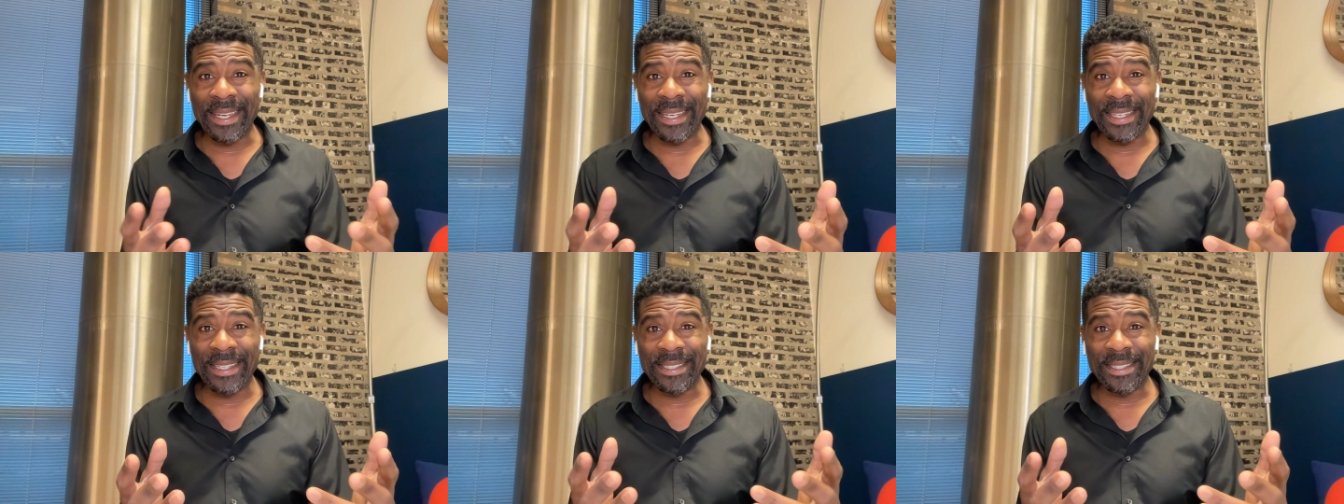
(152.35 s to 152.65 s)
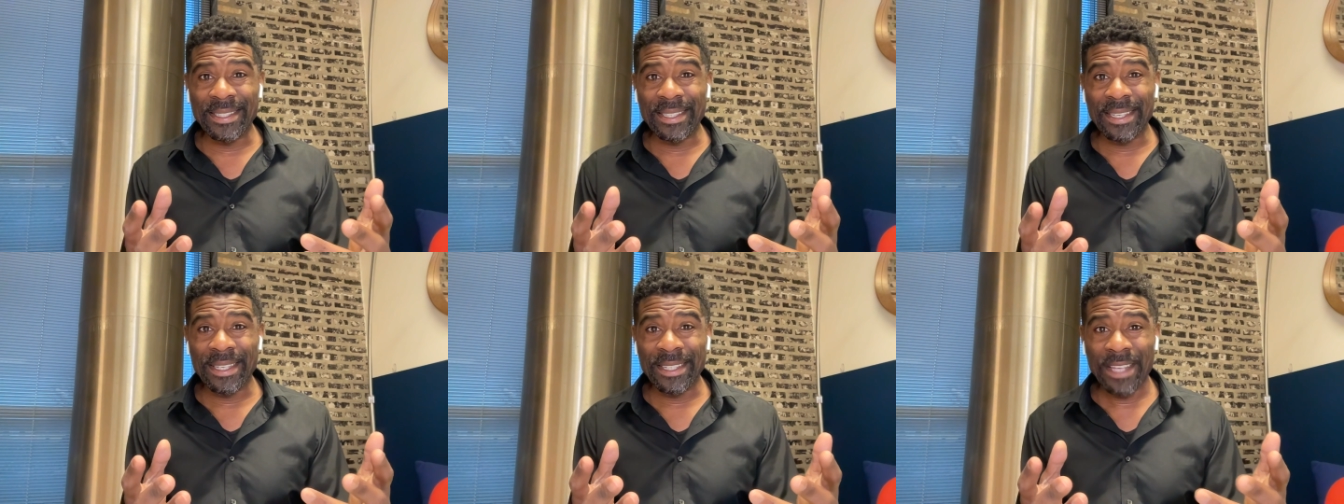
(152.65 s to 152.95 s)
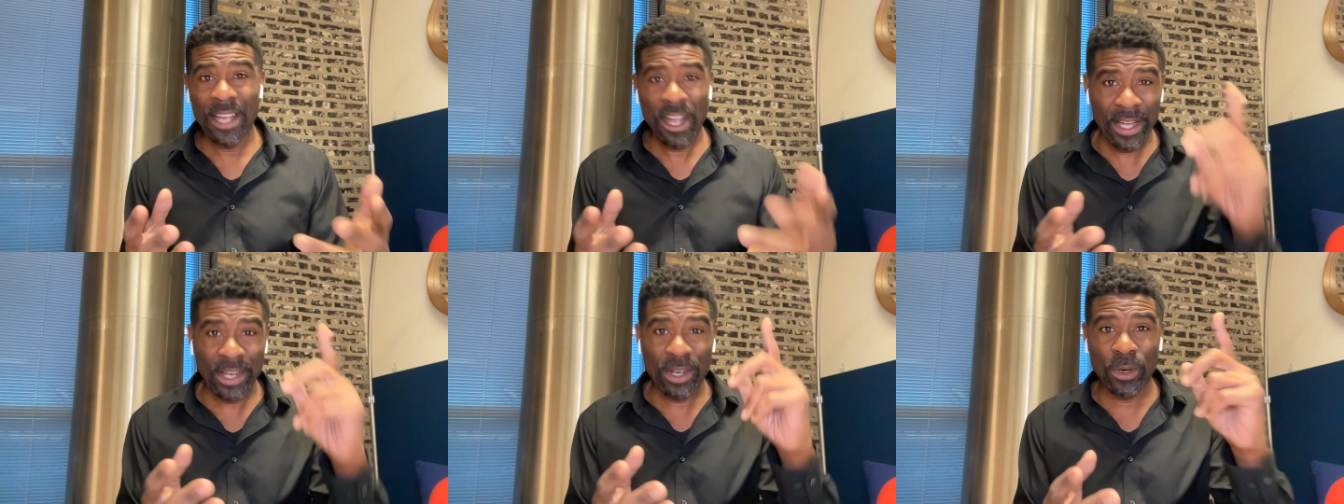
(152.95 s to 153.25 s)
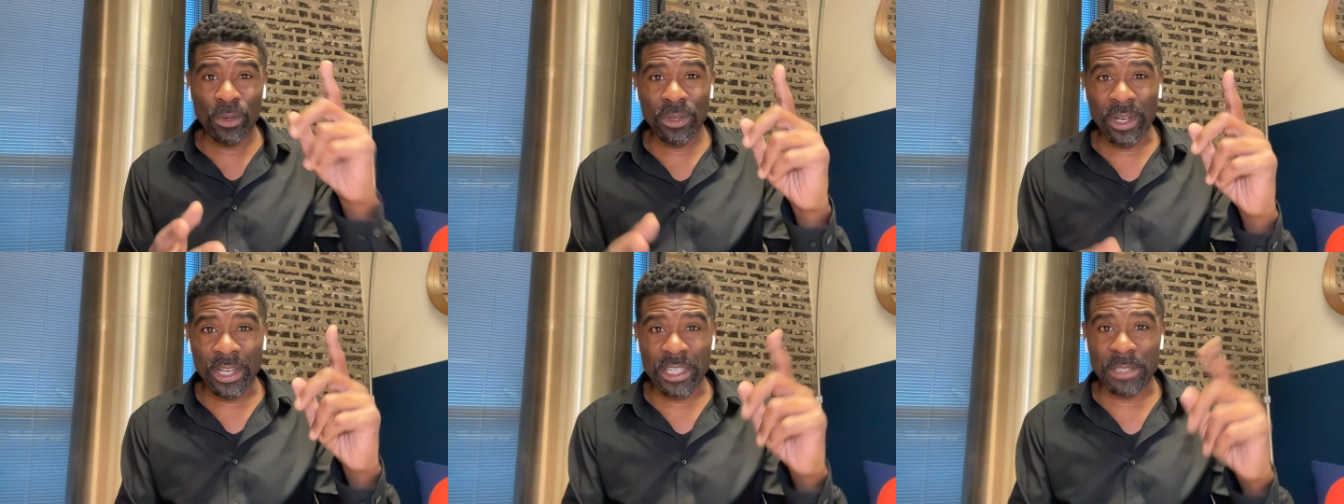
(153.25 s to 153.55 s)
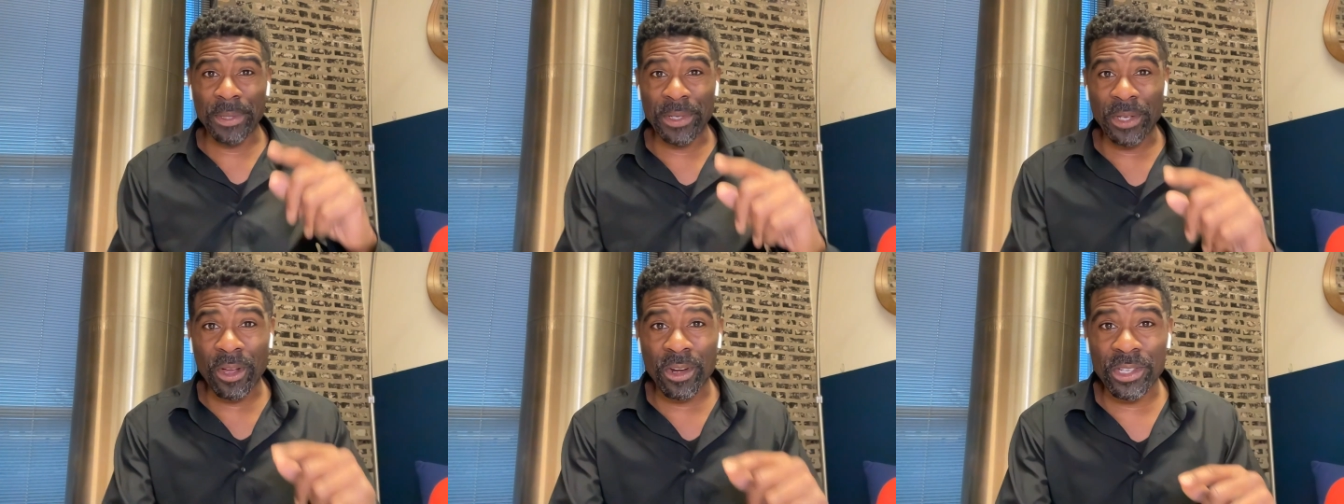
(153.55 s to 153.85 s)
And y'all got to hold
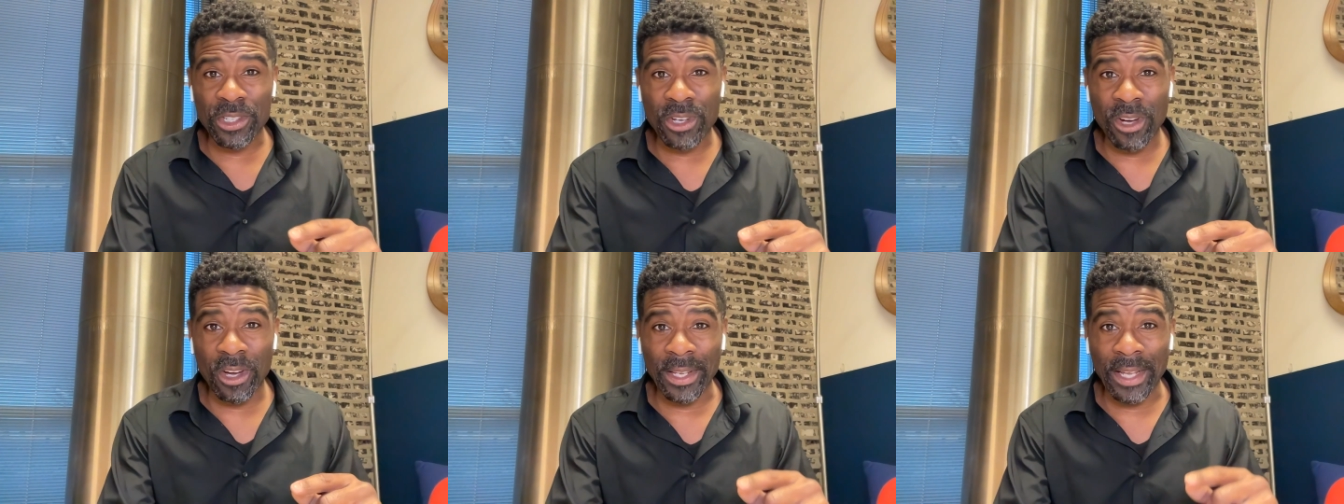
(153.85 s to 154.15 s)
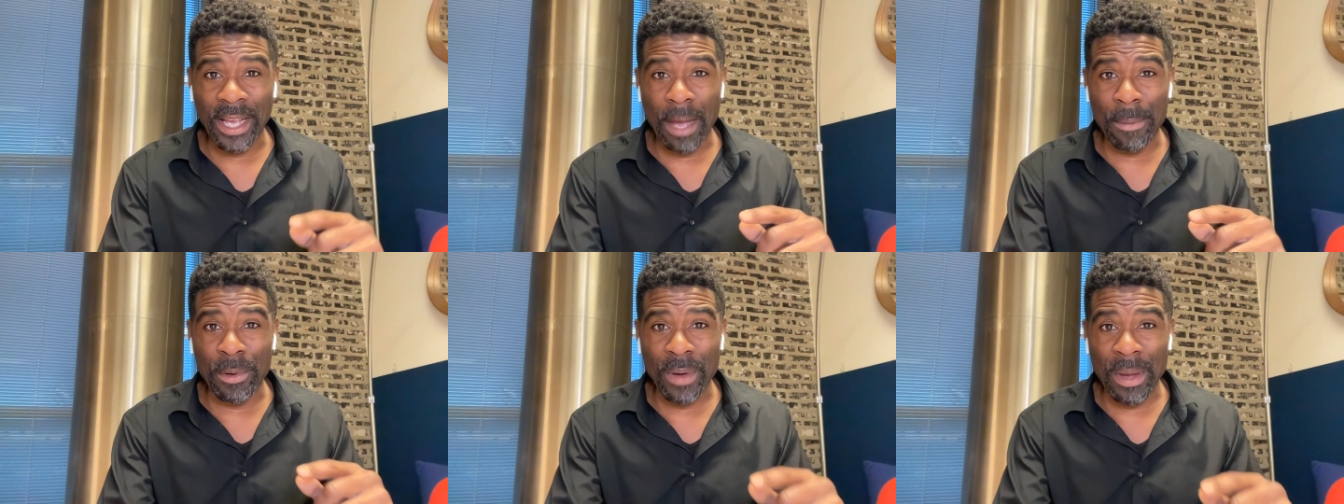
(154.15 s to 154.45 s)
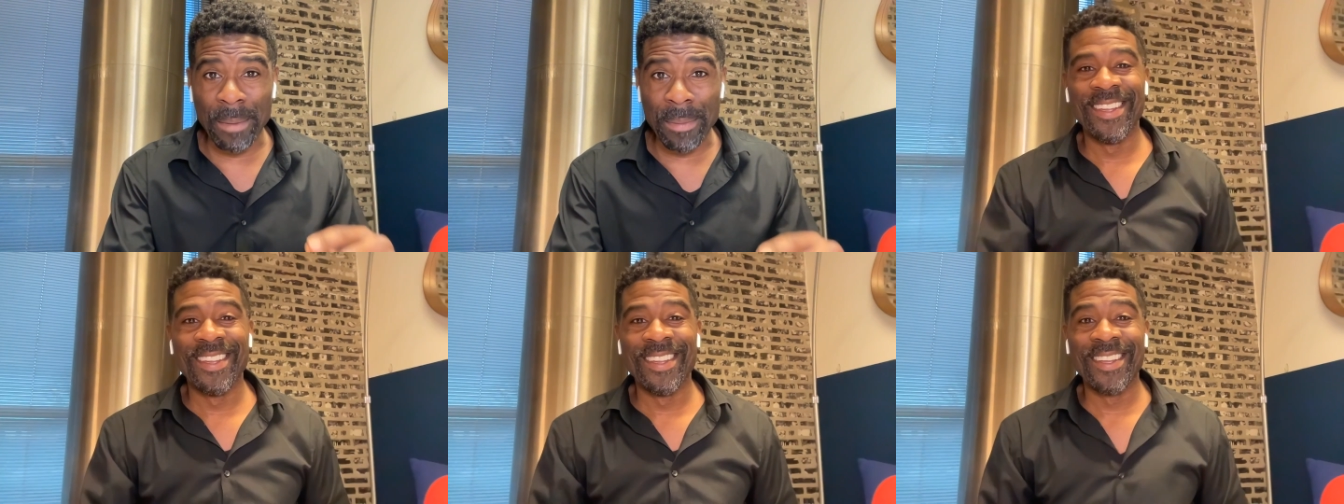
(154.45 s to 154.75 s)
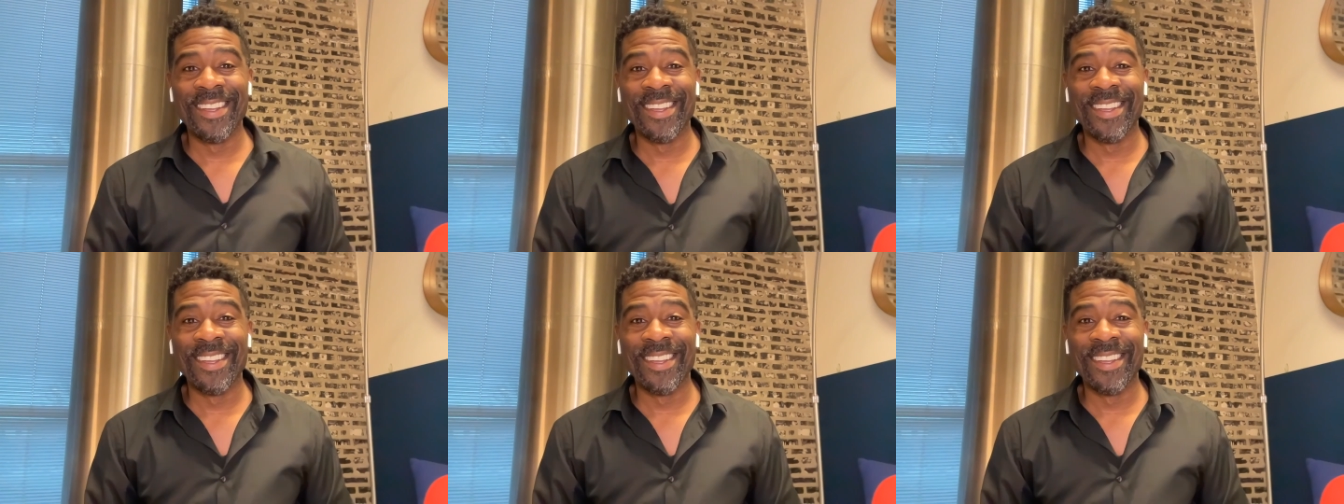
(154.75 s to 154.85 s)
on because my daughter's calling. I'll be right back.